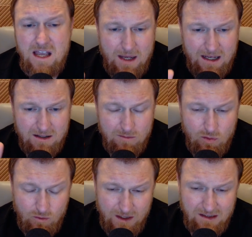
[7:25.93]
and
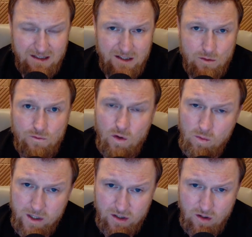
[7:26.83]
moving the needle
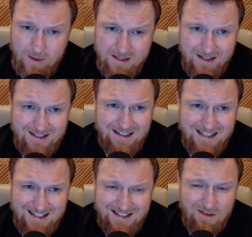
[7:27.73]
forward in your business, then
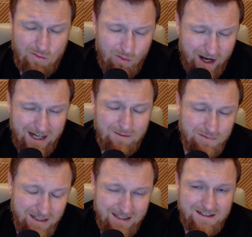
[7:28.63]
this is the right
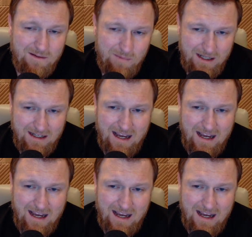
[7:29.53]
place to be.